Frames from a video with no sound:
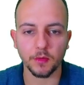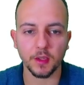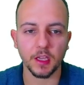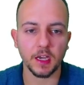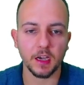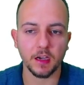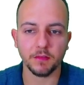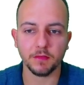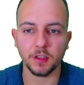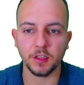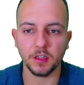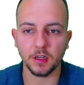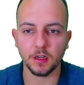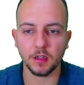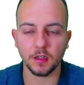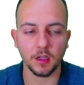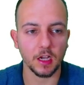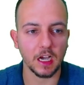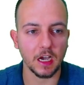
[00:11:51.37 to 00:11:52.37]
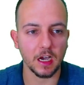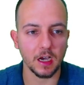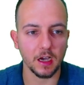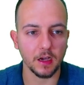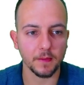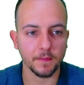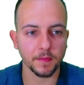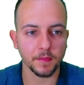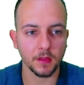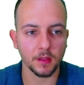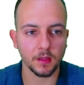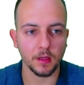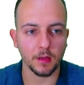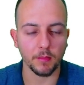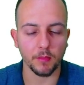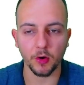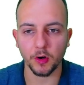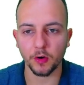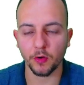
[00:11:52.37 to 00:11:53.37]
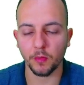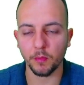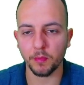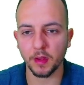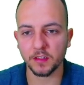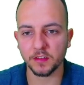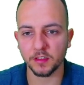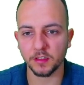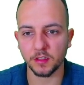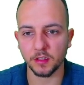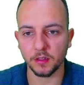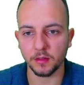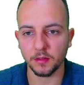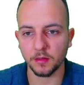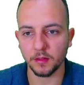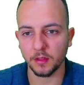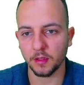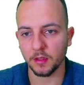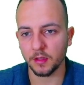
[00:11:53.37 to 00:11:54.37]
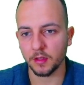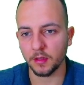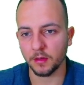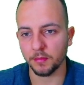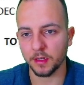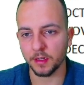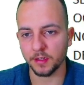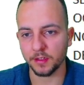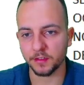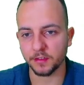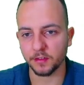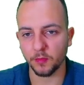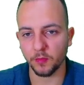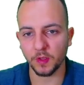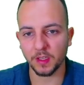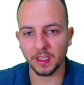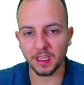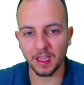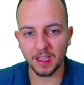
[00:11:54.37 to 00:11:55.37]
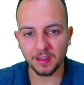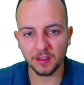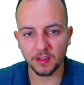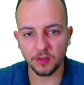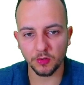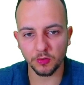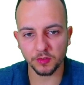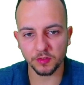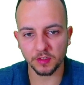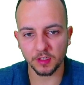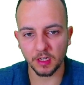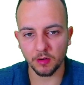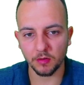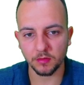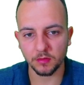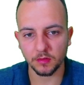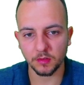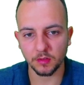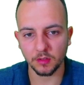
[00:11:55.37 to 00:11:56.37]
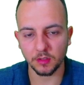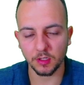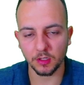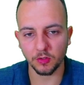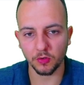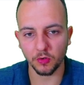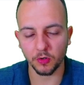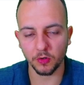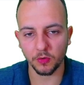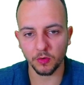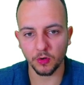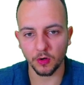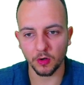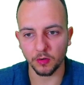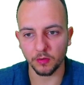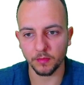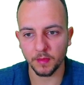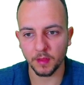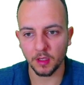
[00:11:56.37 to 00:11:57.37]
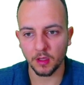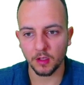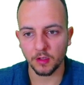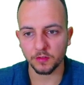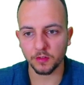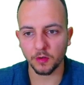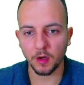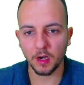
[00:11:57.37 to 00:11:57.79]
have here more complexity, because we can't use now the total column. So